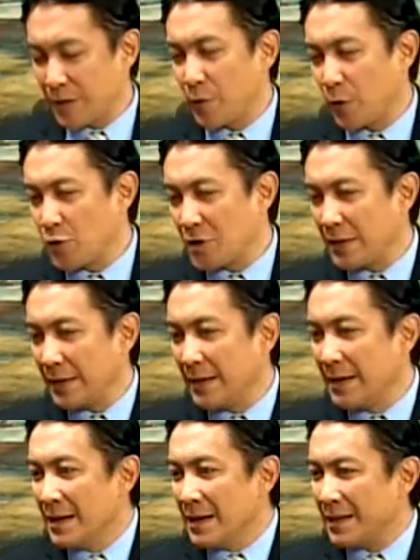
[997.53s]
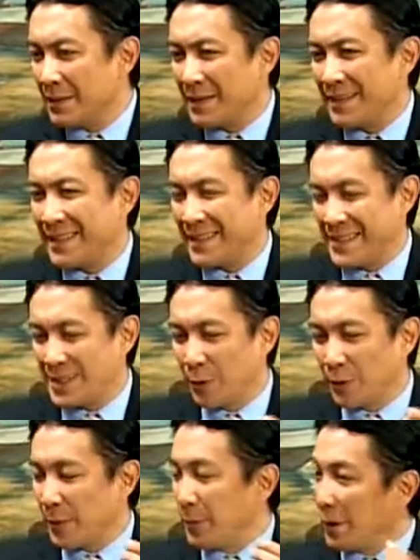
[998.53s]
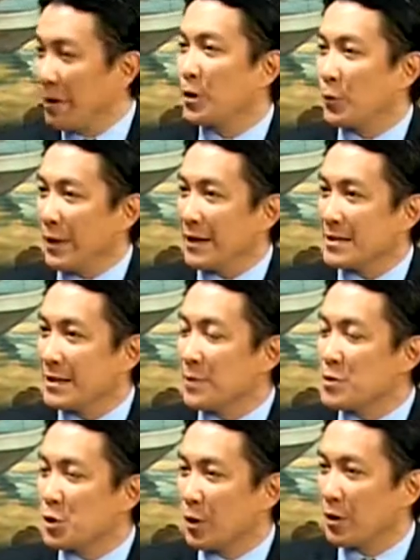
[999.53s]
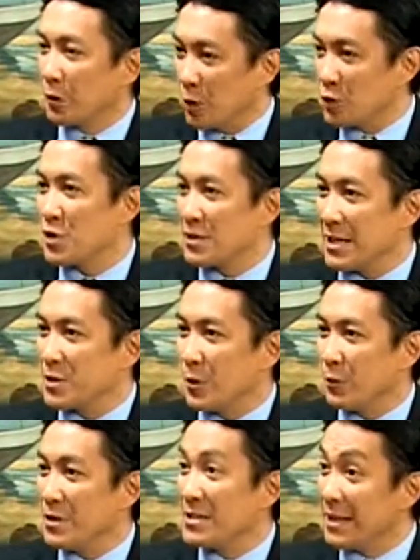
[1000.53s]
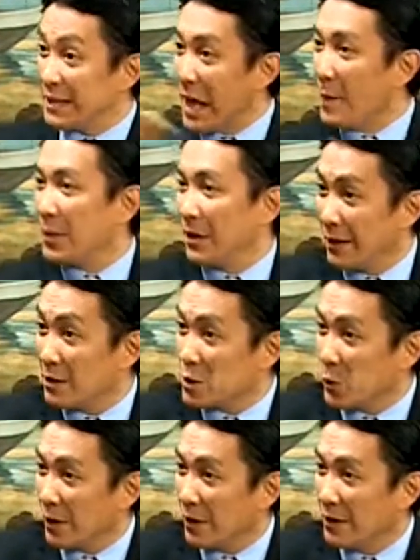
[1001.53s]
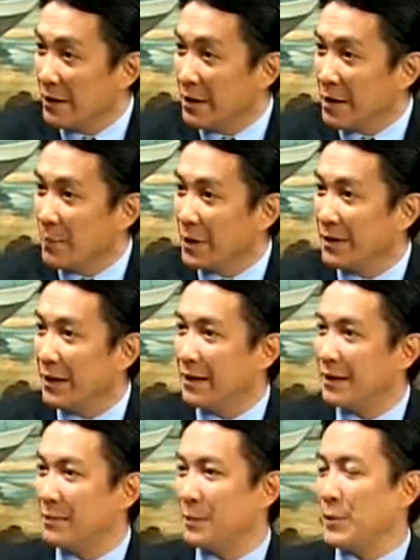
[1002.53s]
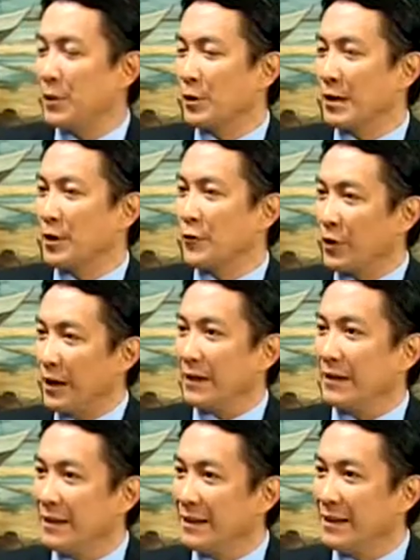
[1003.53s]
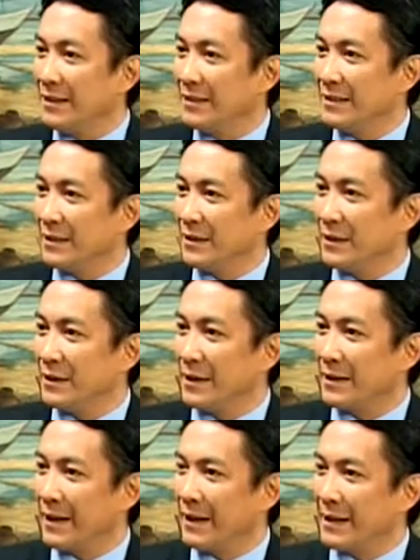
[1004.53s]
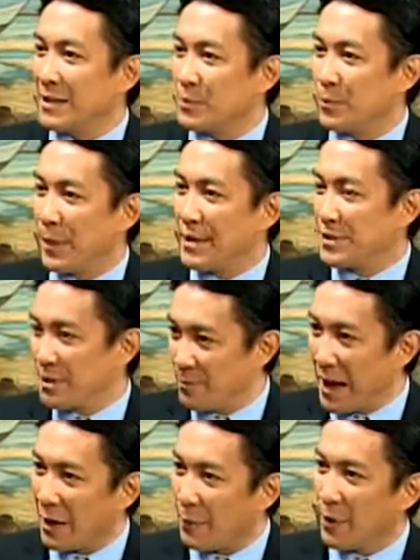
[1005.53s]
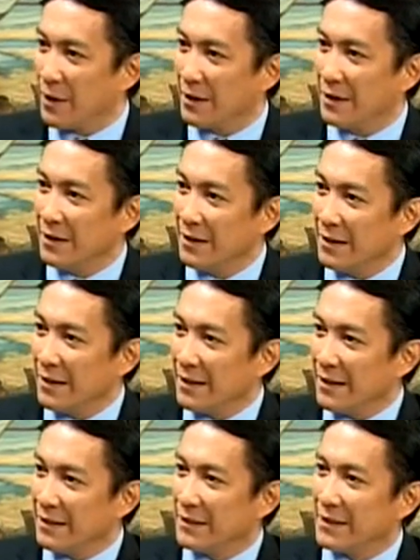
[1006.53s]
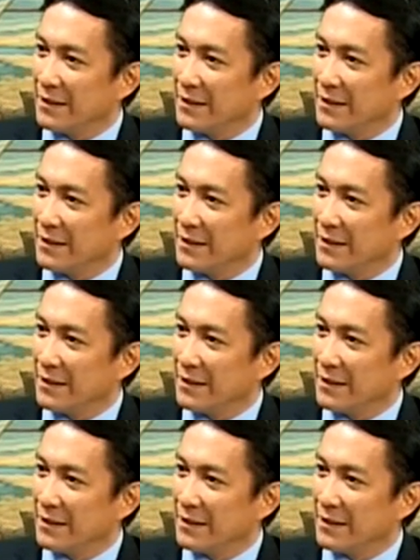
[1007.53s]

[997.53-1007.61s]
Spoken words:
Sir, unfortunately, this whole thing about earthquakes, it comes to our consciousness when we see it happening elsewhere, but then people kind of forget, and it gets placed in the back burner, and